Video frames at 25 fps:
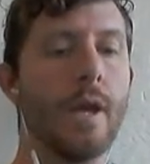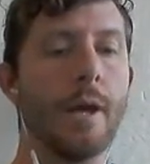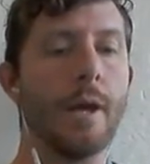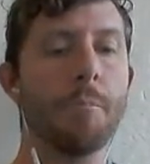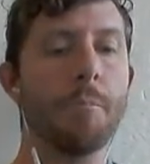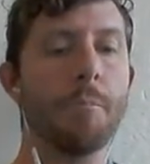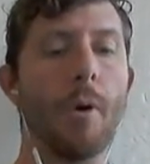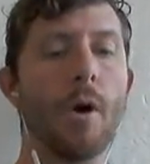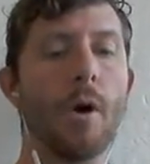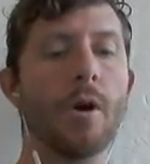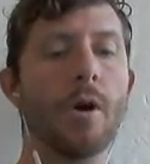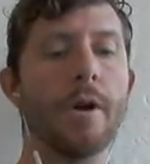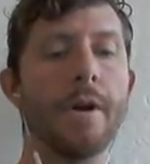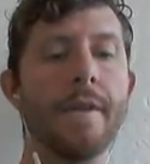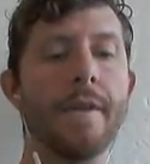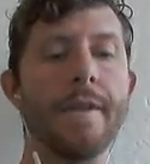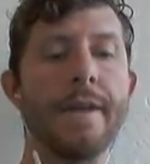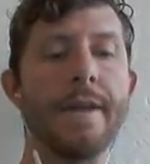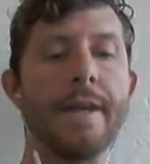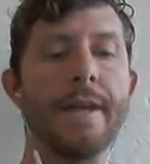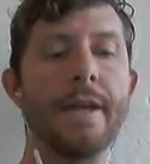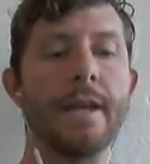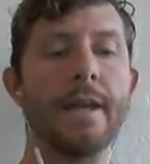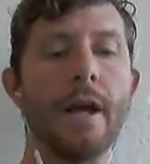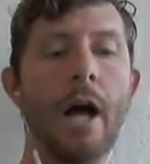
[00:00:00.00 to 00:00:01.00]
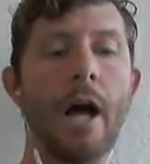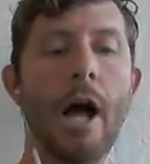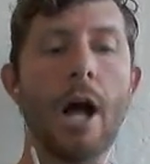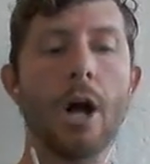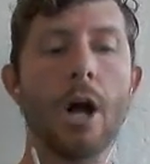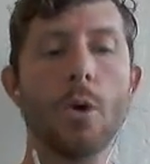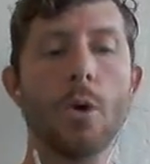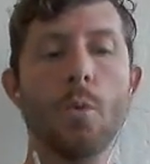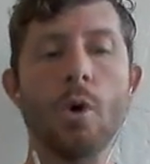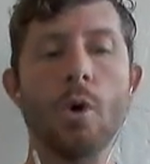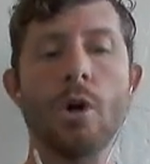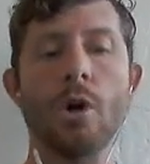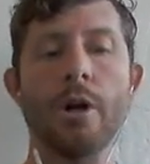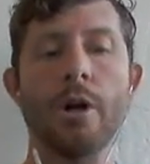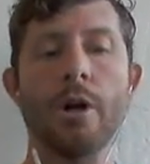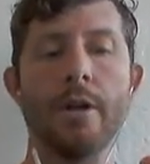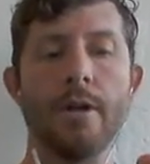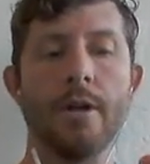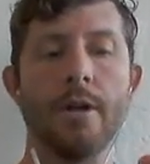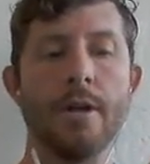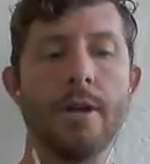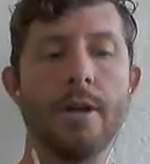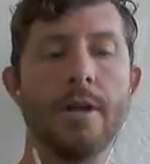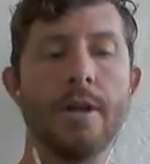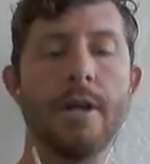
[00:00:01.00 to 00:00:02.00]
and pardon the awkward
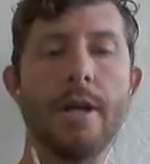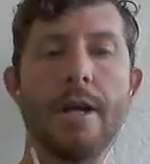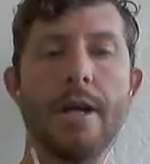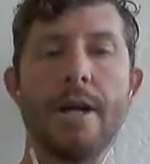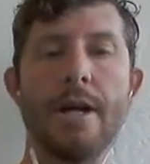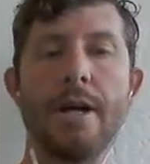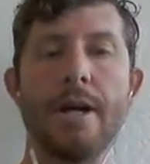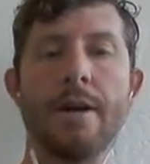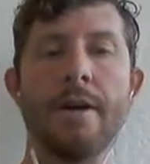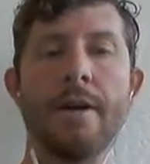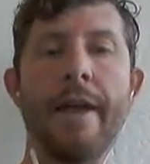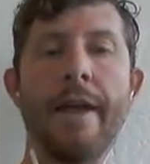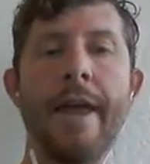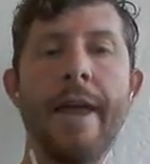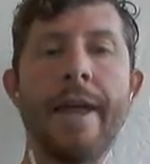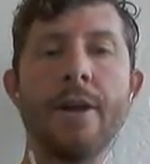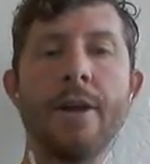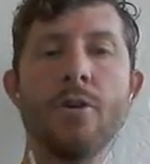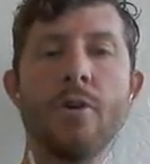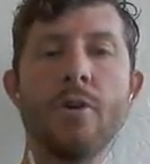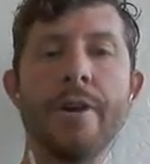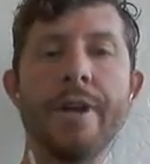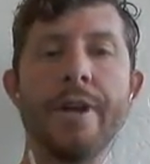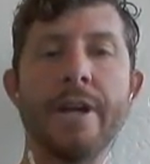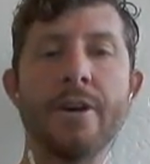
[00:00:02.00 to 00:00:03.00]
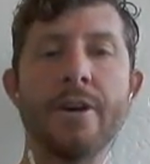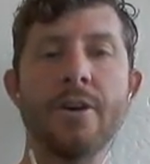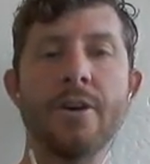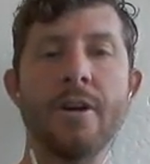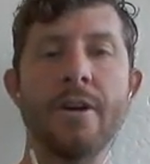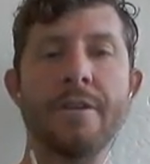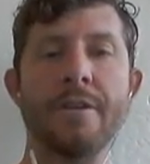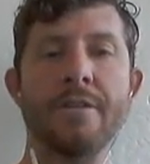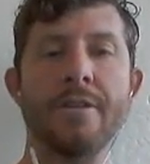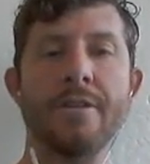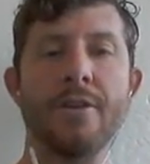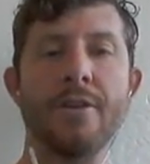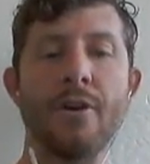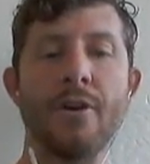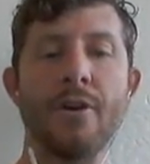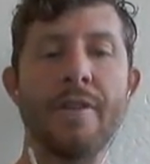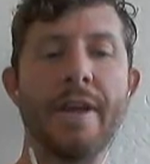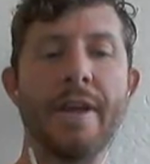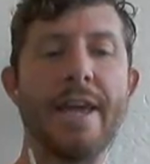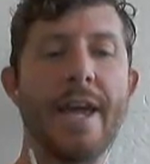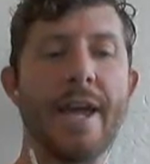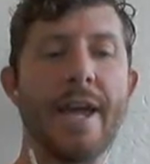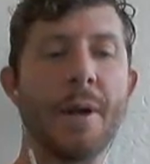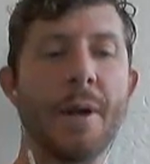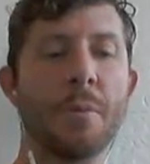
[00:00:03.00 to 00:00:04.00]
angle here on
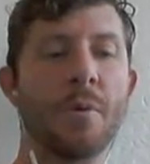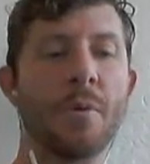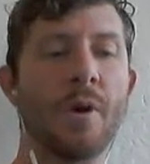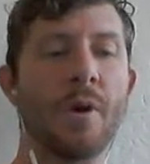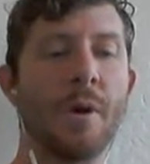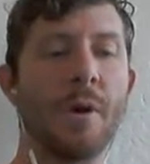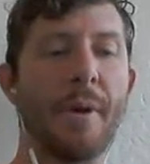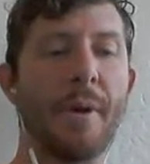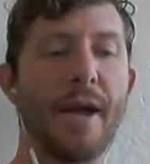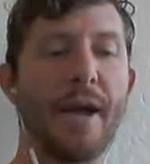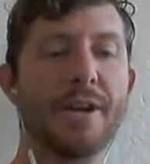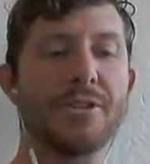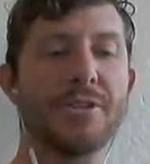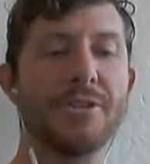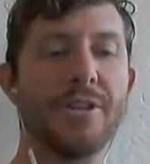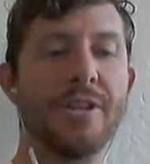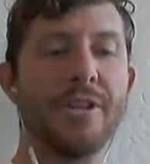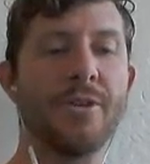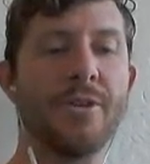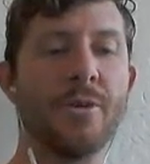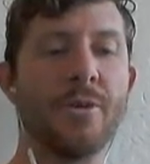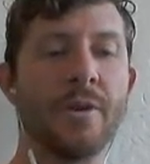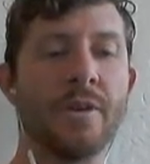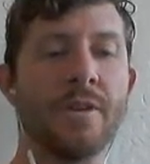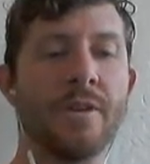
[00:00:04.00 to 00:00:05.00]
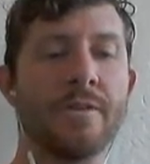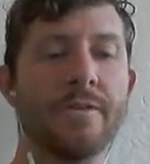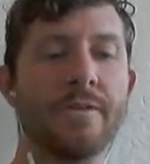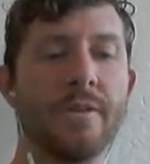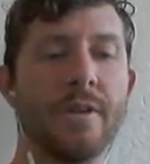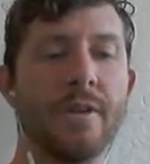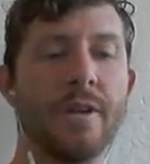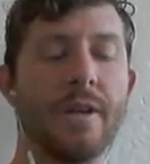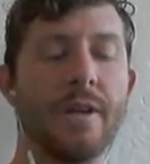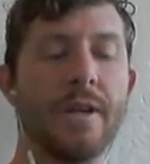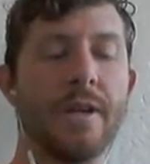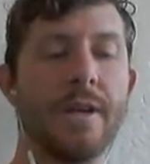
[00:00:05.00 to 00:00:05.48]
the camera. I'm actually doing this